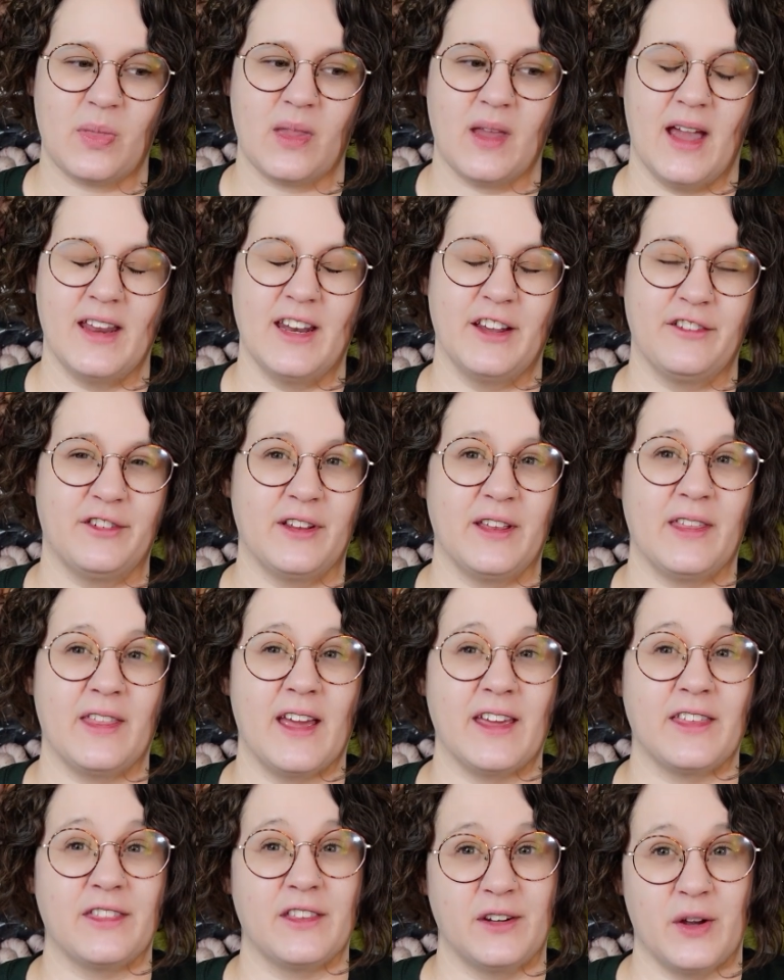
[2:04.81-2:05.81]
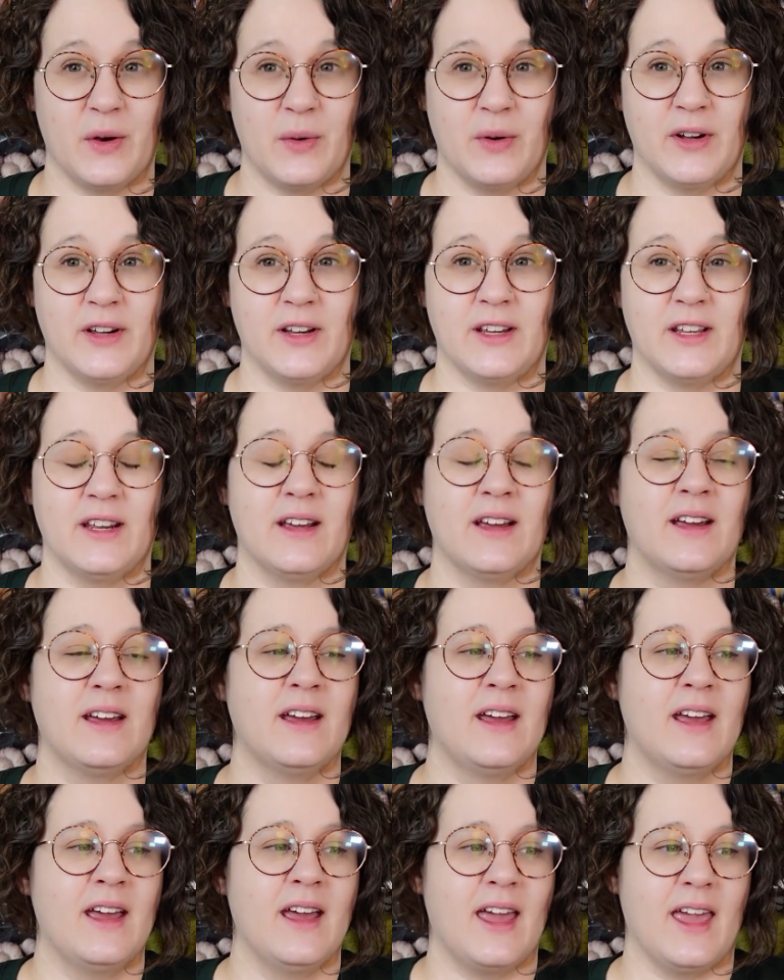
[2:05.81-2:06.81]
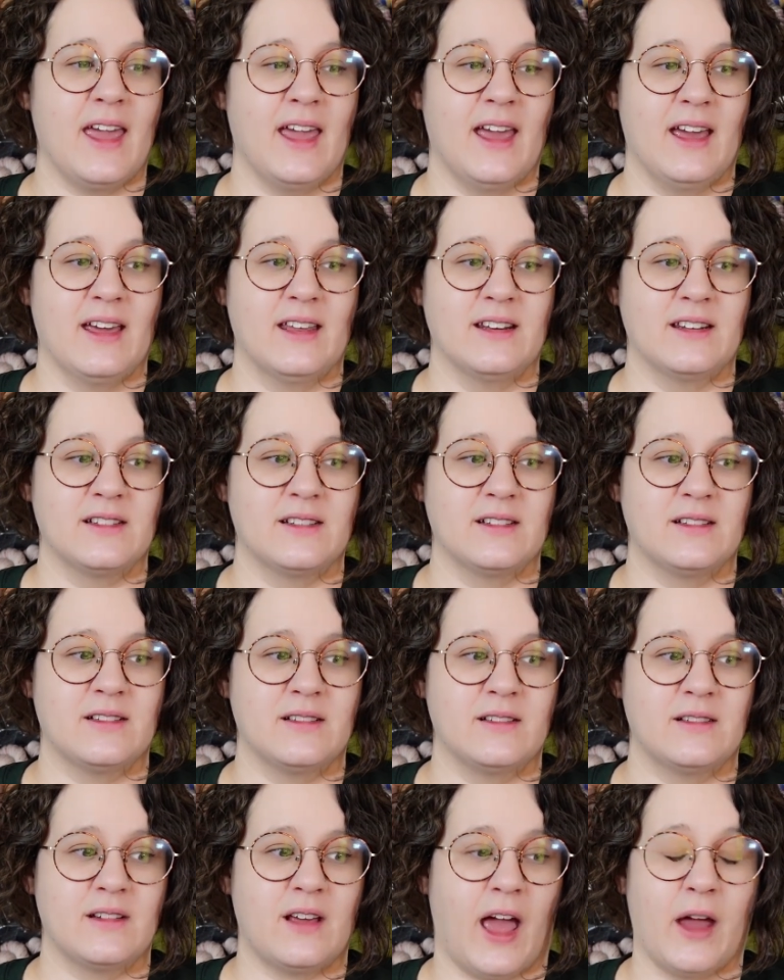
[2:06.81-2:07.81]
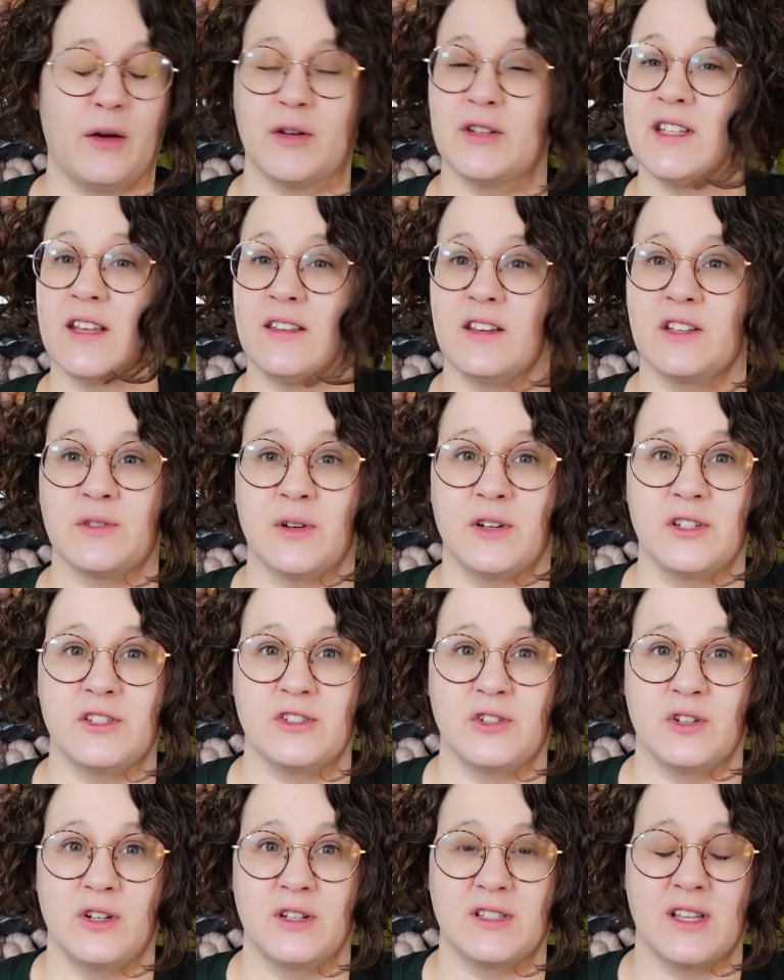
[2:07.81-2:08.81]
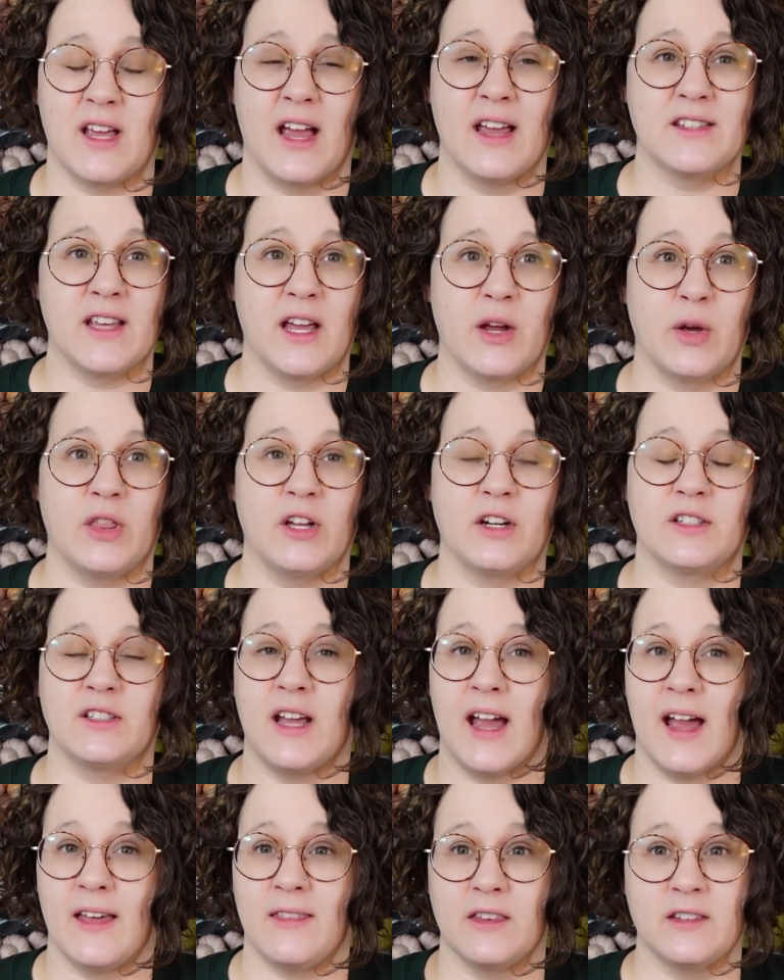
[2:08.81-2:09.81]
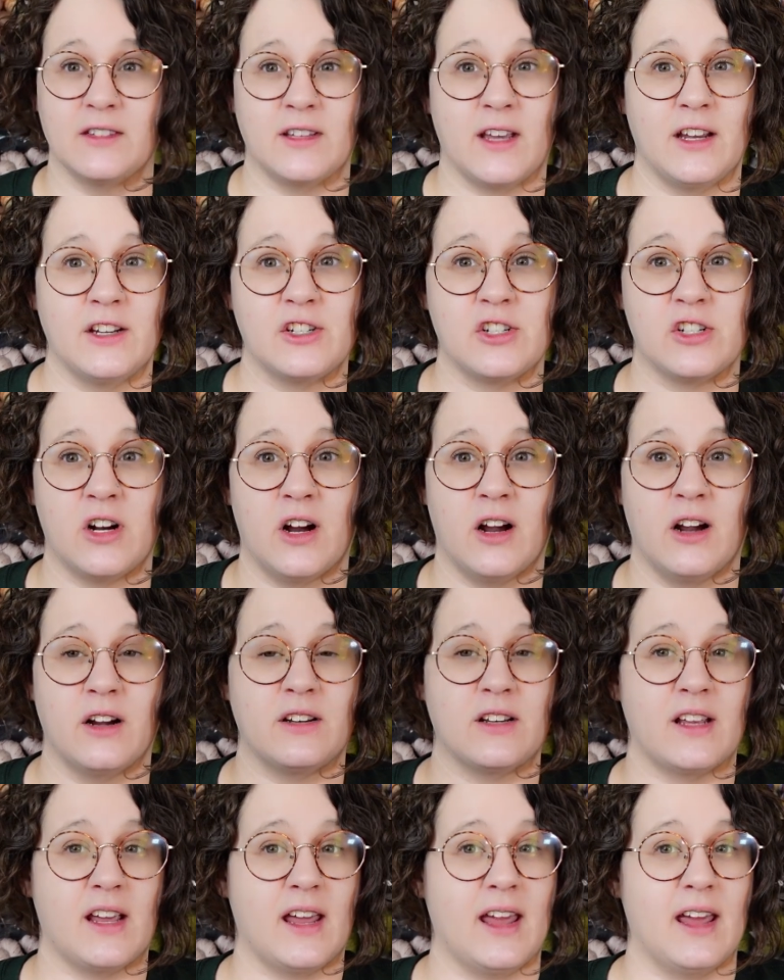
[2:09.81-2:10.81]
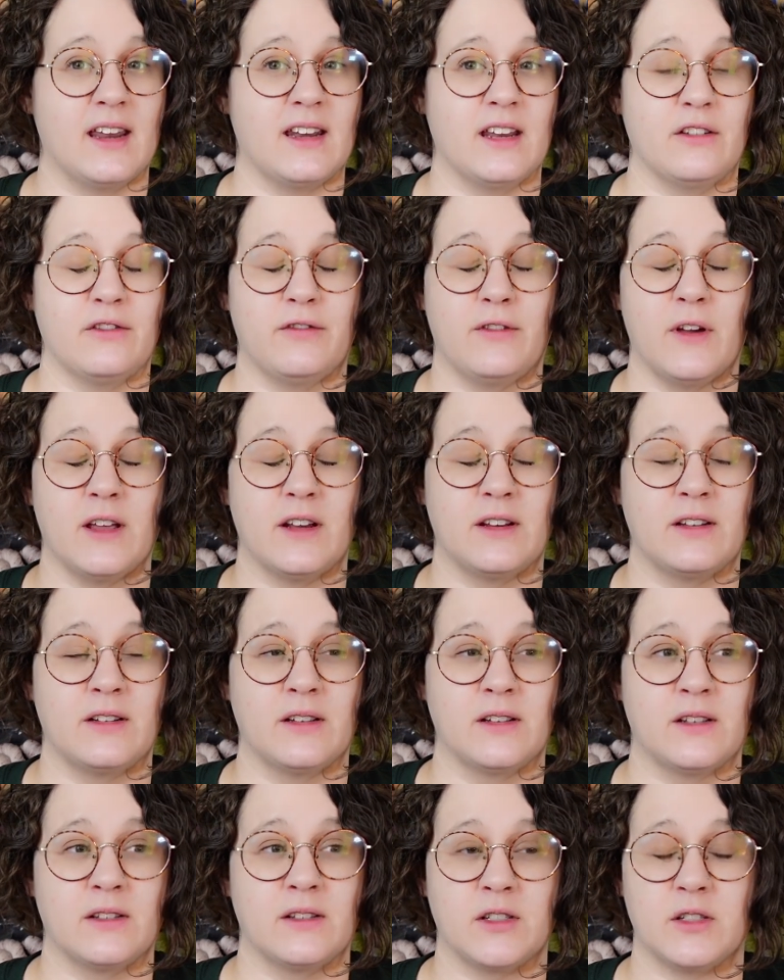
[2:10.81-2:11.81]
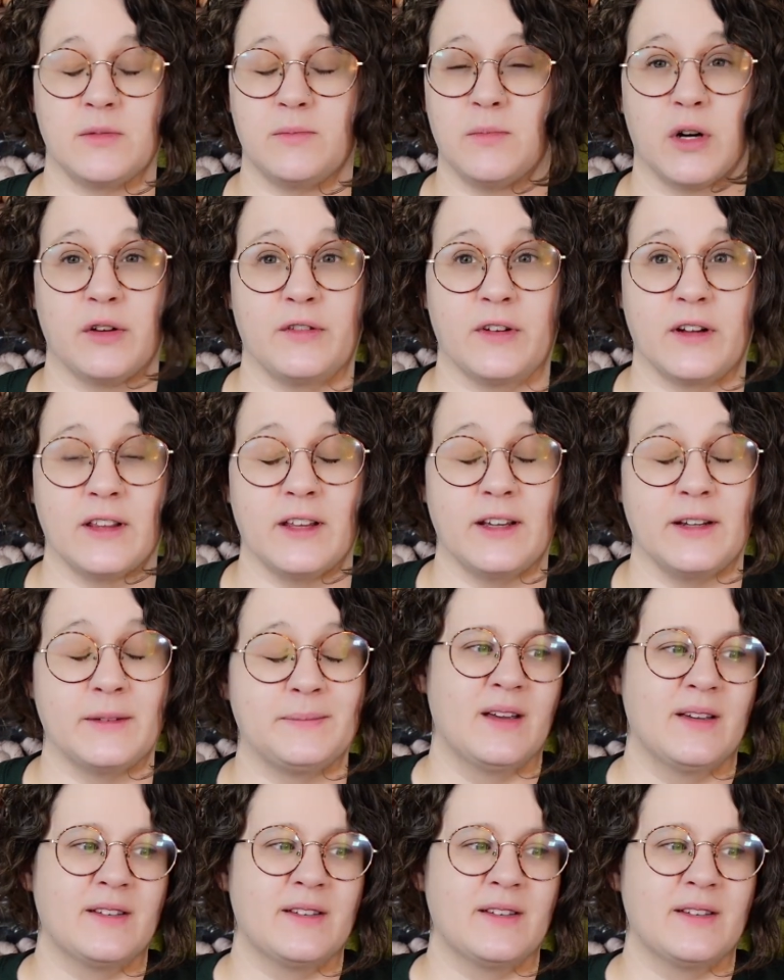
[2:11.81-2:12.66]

I definitely like the no hood, and I would say this runs true to size. I looked at the size chart and it fit perfectly.